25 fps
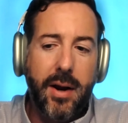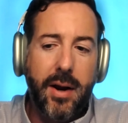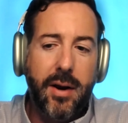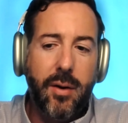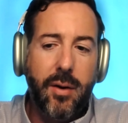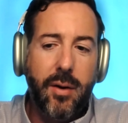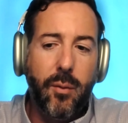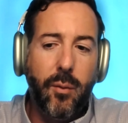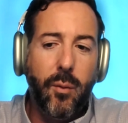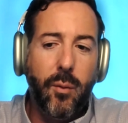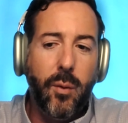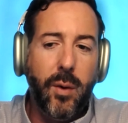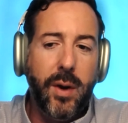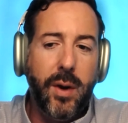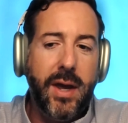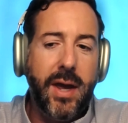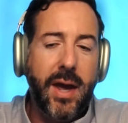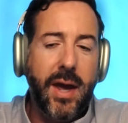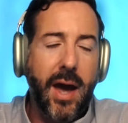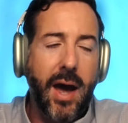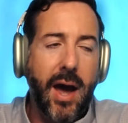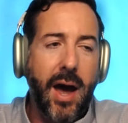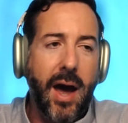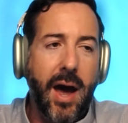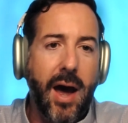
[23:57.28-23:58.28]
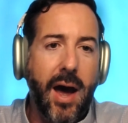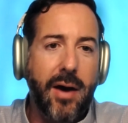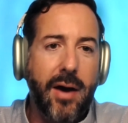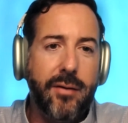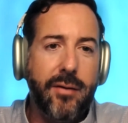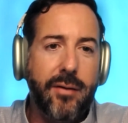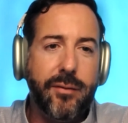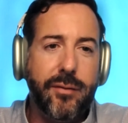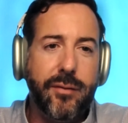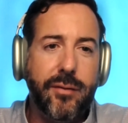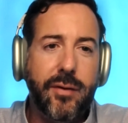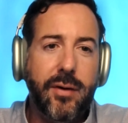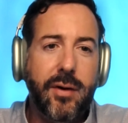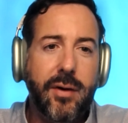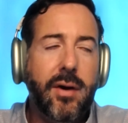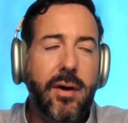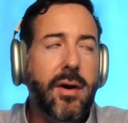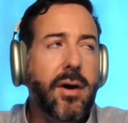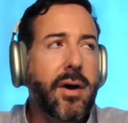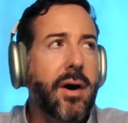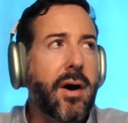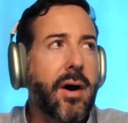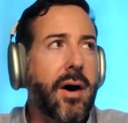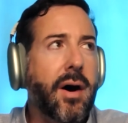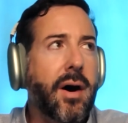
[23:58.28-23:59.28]
But we have
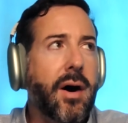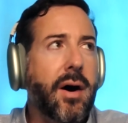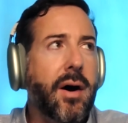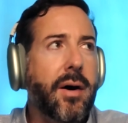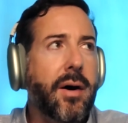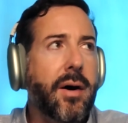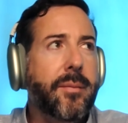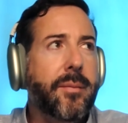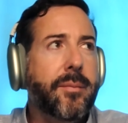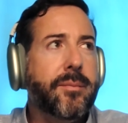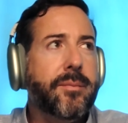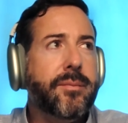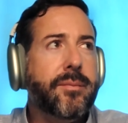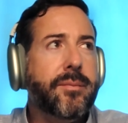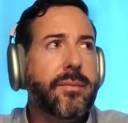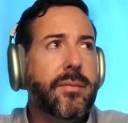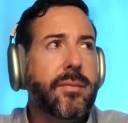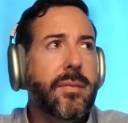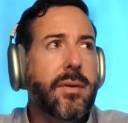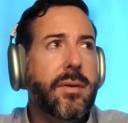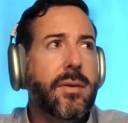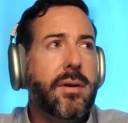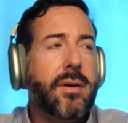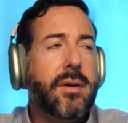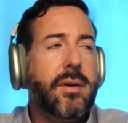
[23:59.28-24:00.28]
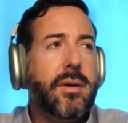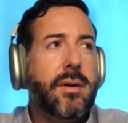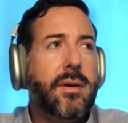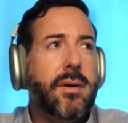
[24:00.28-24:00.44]
enough